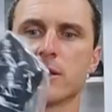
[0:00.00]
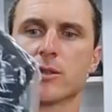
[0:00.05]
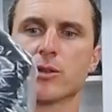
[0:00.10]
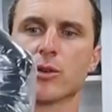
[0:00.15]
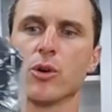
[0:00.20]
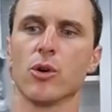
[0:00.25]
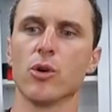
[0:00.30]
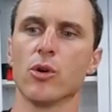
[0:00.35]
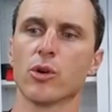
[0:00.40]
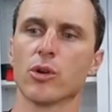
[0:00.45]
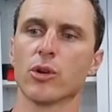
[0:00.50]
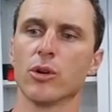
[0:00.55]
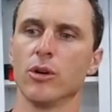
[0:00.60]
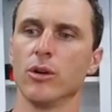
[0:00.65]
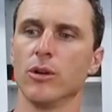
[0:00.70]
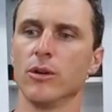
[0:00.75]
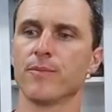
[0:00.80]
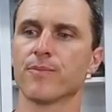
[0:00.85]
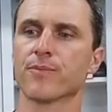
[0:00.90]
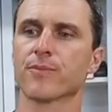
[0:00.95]
is all
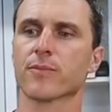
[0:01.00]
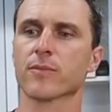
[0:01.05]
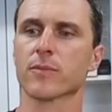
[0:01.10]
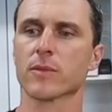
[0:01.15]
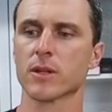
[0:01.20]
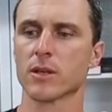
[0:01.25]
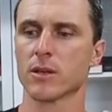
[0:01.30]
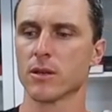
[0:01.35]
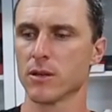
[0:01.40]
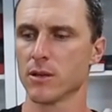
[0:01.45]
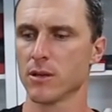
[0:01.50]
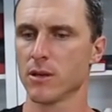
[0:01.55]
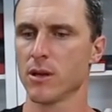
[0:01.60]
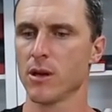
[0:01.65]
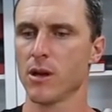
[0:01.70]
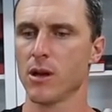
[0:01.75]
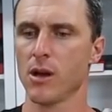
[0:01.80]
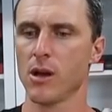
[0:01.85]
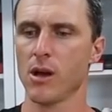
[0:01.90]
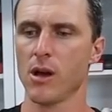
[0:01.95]
your
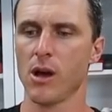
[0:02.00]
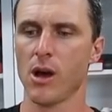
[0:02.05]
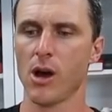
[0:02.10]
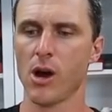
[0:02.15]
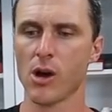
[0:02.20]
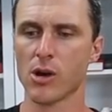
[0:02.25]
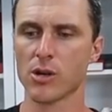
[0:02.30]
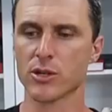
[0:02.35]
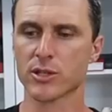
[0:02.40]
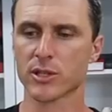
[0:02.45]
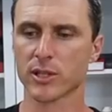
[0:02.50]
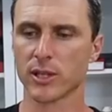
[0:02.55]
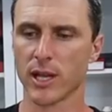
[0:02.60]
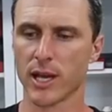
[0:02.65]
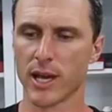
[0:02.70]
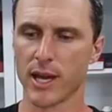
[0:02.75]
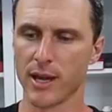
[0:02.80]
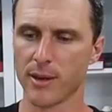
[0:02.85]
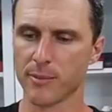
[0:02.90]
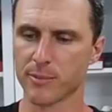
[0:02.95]
hose
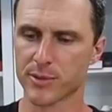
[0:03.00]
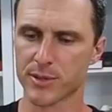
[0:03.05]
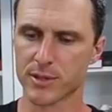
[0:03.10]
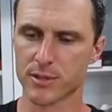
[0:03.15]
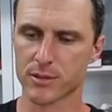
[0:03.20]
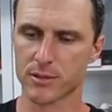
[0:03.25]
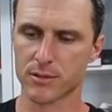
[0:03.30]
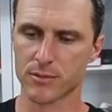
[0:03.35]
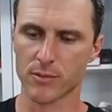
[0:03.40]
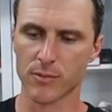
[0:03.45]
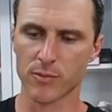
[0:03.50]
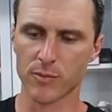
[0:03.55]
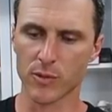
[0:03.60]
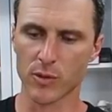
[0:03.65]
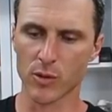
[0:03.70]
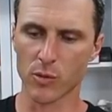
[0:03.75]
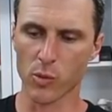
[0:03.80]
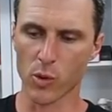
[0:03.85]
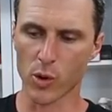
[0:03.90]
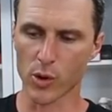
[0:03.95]
clamps,
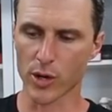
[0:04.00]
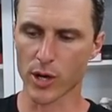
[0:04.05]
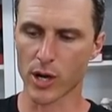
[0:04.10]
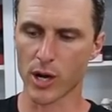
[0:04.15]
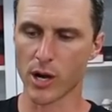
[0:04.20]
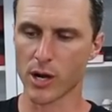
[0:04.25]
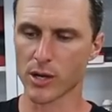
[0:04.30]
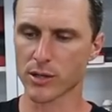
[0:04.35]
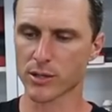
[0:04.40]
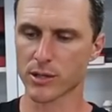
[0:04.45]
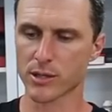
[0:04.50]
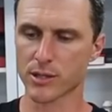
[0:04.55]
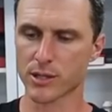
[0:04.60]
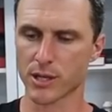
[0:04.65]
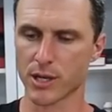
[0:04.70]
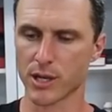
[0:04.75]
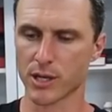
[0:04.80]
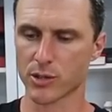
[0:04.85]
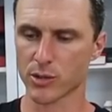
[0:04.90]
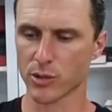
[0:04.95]
the water hoses
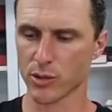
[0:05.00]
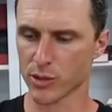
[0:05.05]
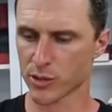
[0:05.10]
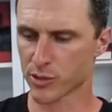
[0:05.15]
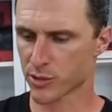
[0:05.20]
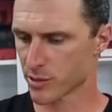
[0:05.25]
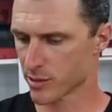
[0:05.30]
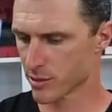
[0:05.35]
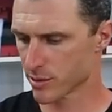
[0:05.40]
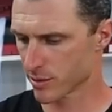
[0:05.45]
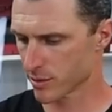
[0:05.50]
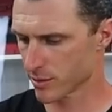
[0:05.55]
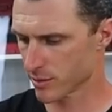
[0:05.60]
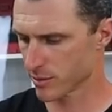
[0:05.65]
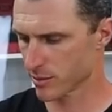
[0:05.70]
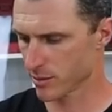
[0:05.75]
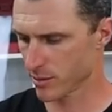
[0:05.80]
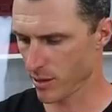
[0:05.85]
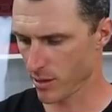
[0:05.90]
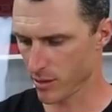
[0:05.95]
and exhaust.
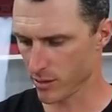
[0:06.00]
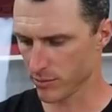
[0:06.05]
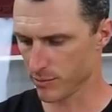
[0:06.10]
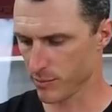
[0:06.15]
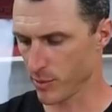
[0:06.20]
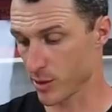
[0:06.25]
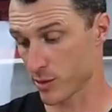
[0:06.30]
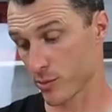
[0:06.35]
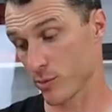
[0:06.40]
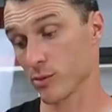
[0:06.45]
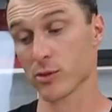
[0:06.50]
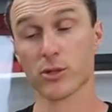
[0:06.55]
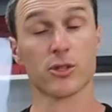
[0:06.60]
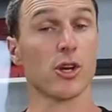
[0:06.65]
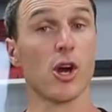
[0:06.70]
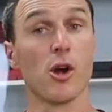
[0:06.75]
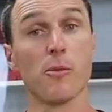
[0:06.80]
Might as well just